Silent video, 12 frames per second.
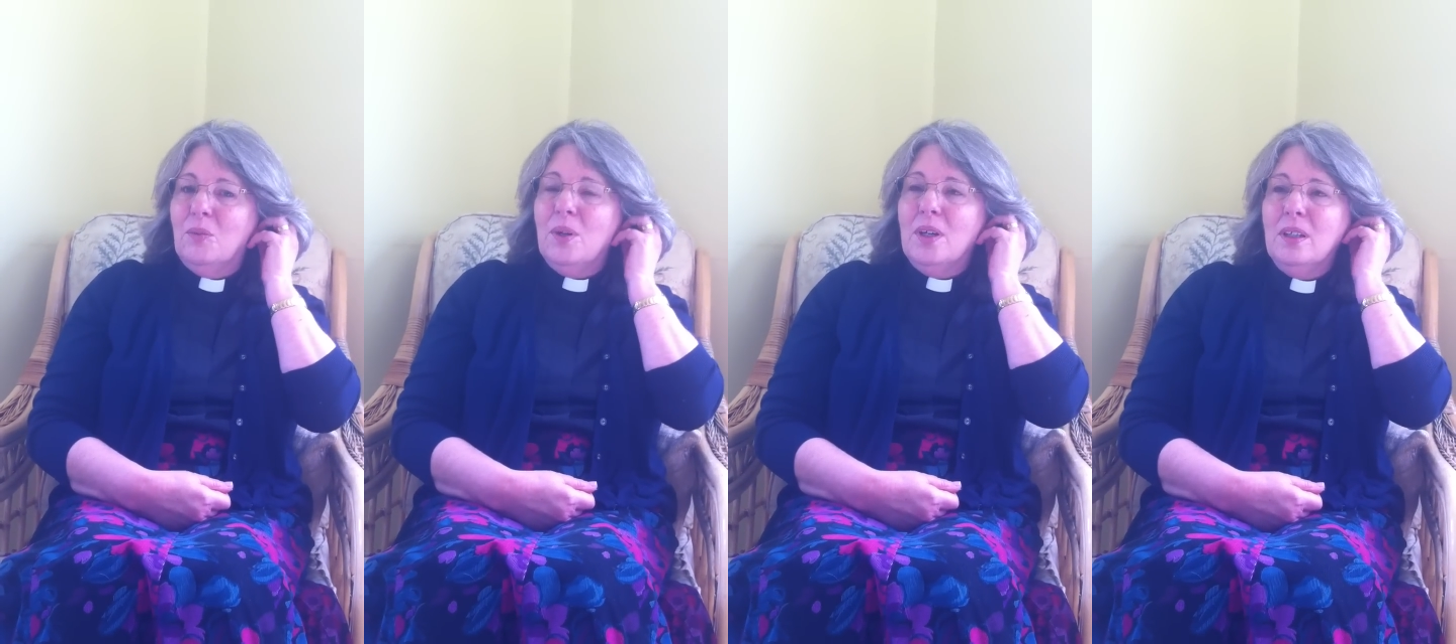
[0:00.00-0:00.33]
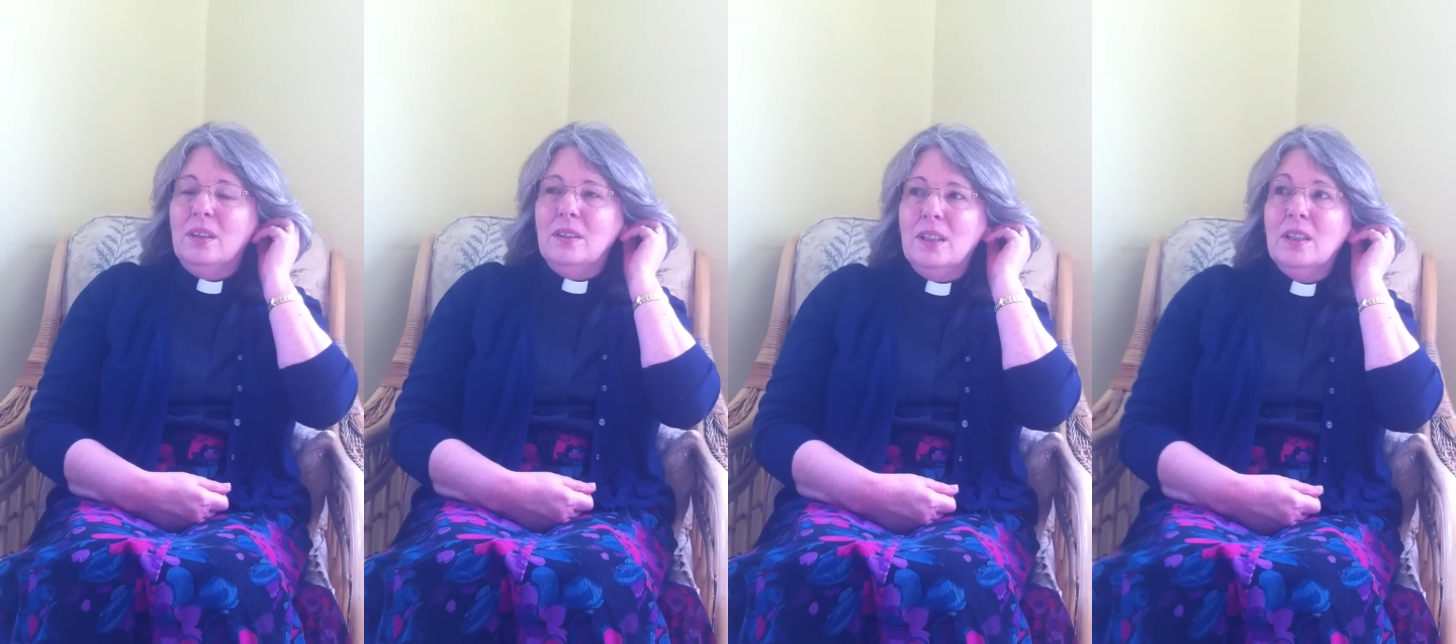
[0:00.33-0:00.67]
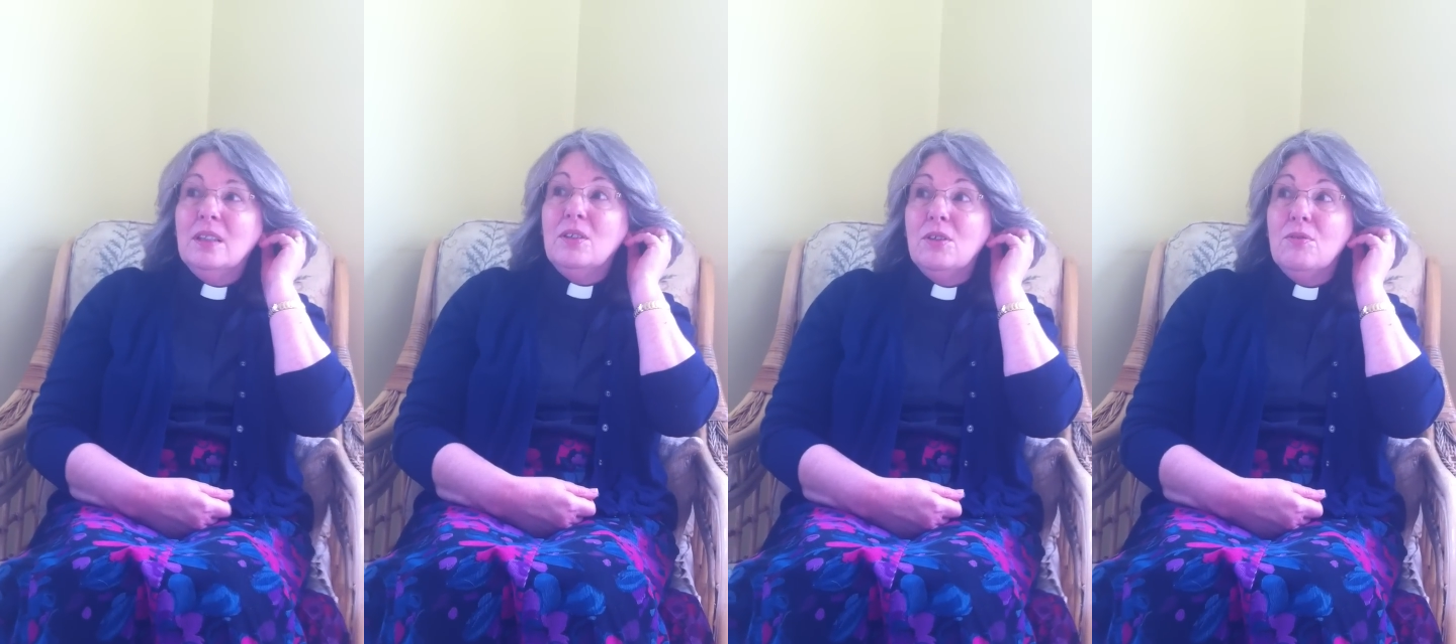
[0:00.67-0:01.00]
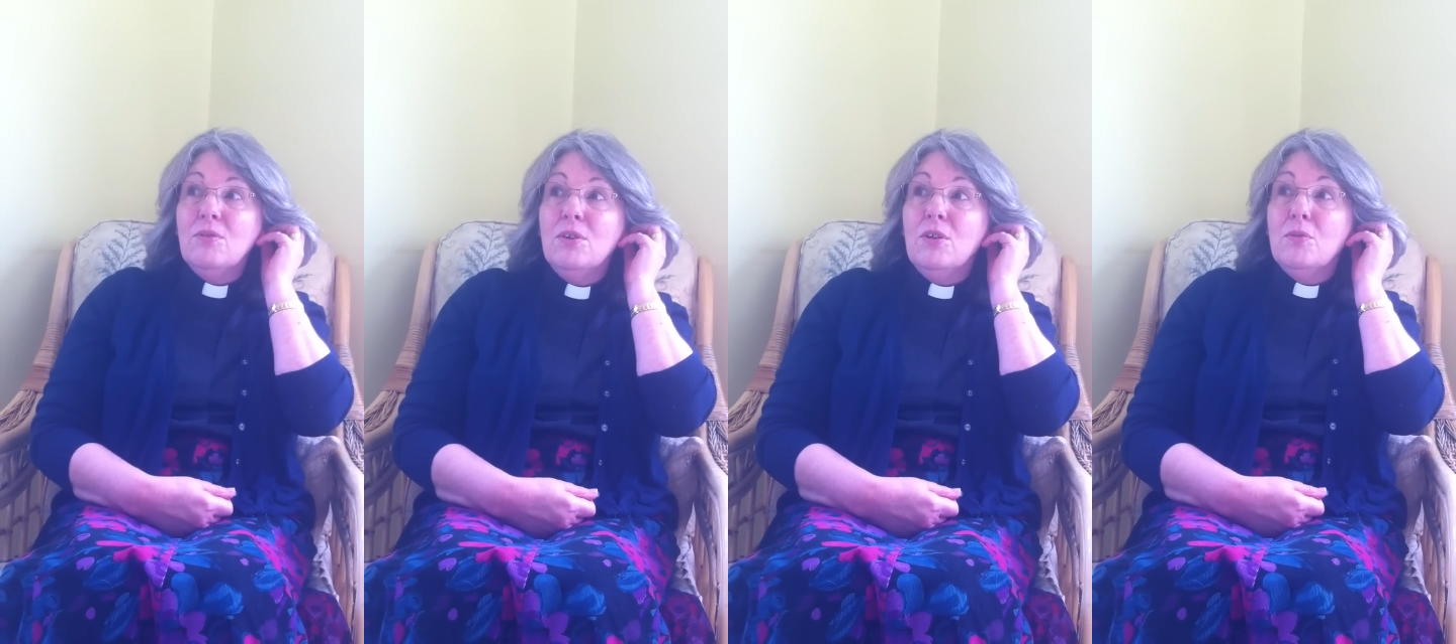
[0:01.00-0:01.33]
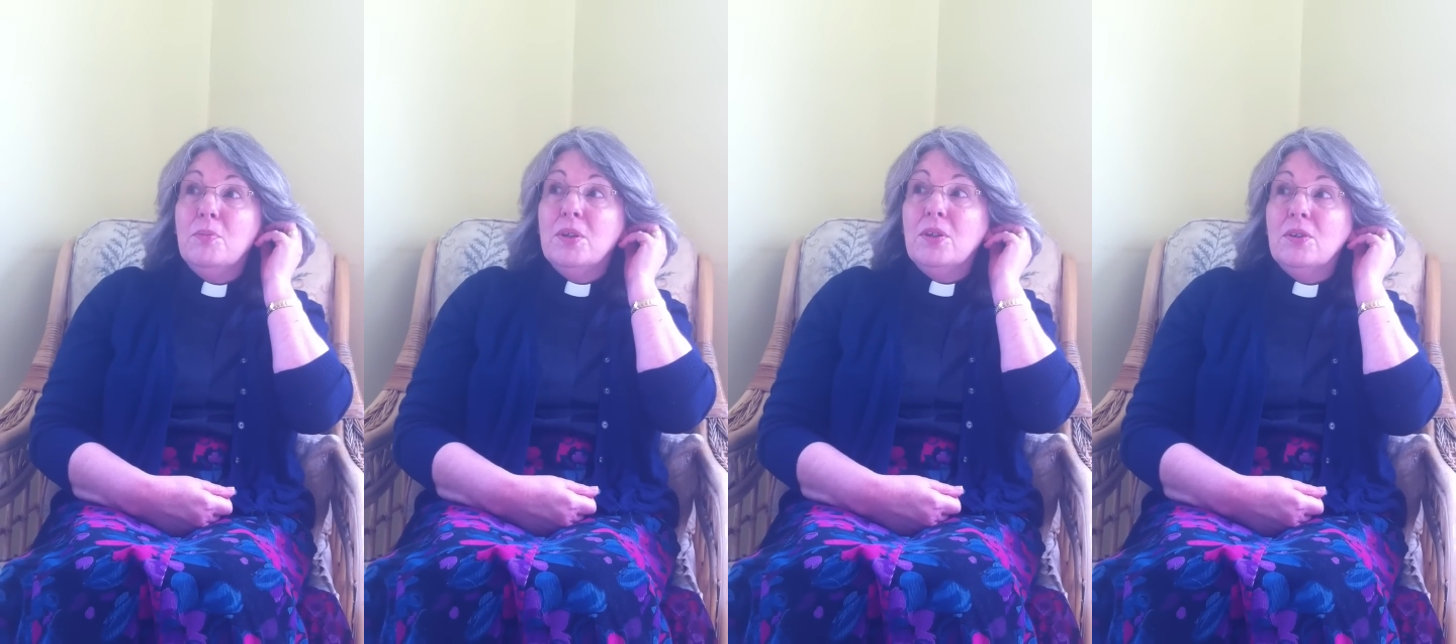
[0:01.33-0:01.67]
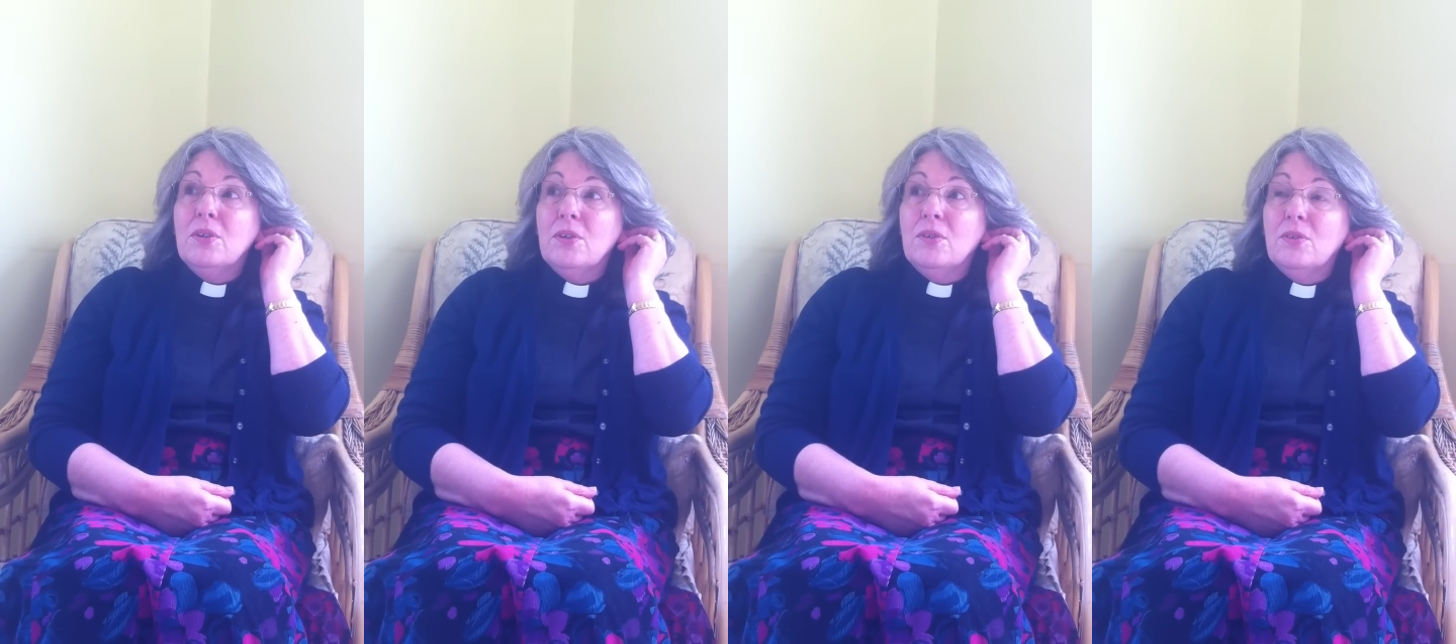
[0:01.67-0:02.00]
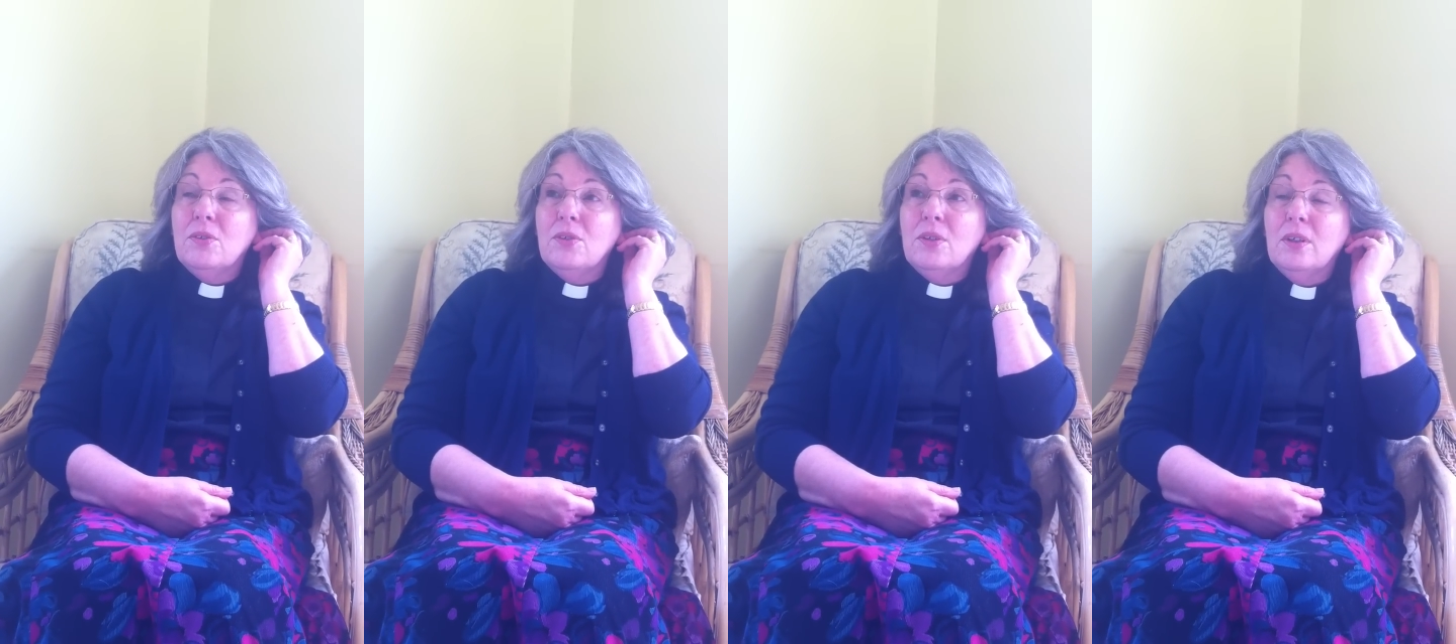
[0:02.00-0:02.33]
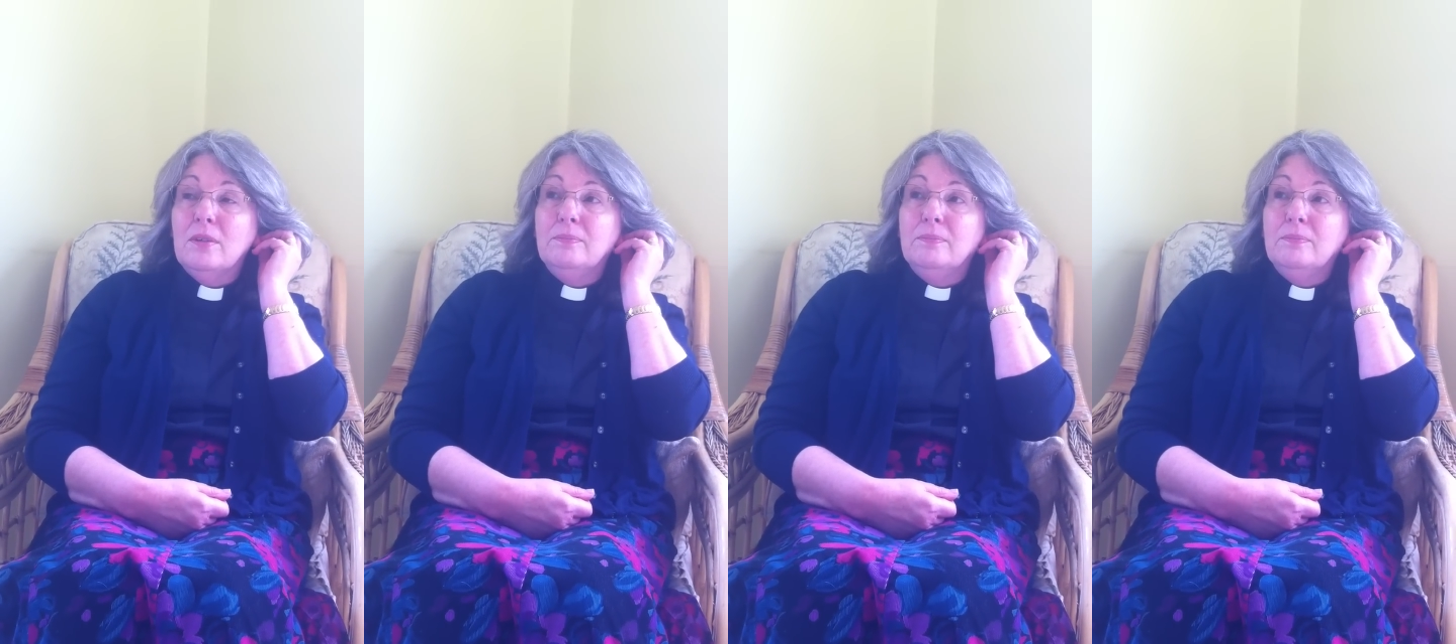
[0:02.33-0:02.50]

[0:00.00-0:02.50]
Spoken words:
Well, I don't know because